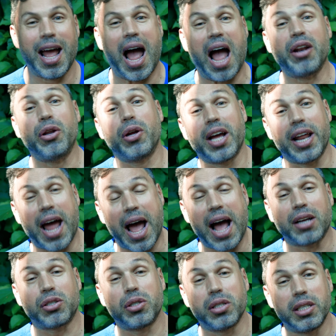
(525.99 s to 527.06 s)
and you can
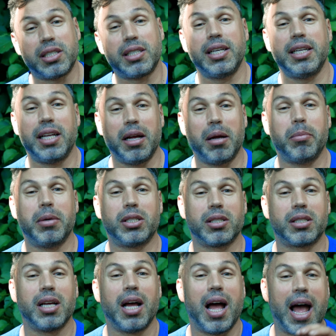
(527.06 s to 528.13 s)
actually see the
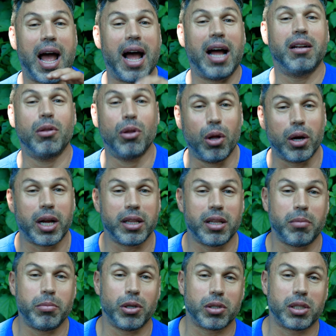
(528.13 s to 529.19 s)
images and look at
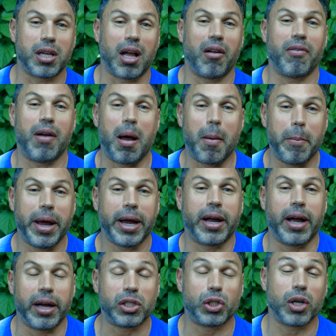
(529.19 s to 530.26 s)
them yourself and make
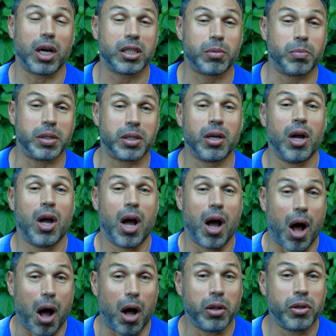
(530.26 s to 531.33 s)
a judgment
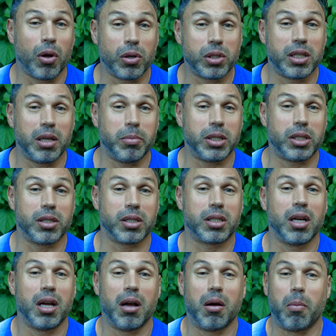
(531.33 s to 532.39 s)
on those
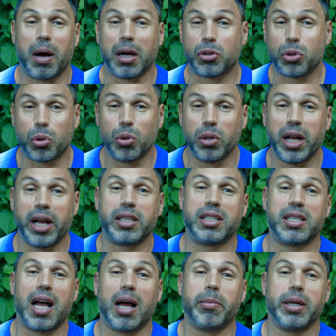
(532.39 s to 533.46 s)
images by truly
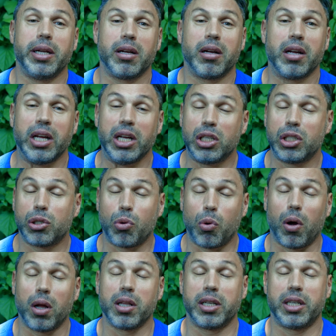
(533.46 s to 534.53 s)
examining each
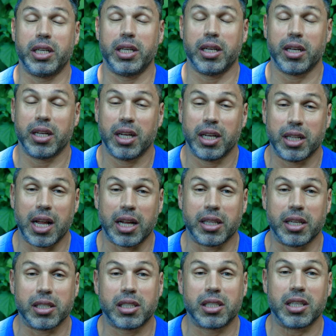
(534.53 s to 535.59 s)
quality that
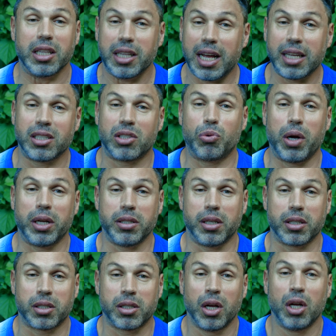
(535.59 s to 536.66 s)
this lens
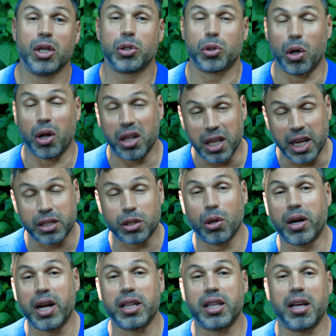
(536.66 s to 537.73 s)
renders. So let's
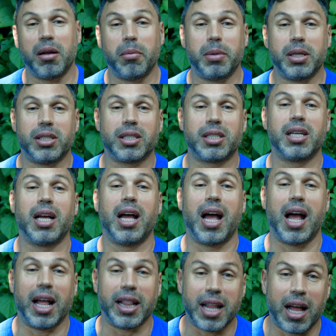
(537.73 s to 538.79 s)
look at the images
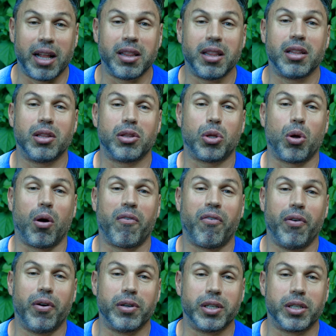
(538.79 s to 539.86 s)
and then talk
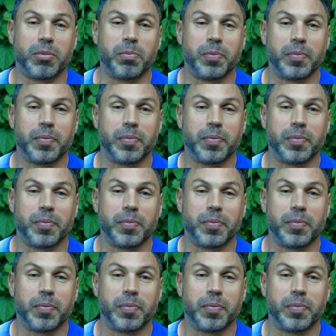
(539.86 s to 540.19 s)
further.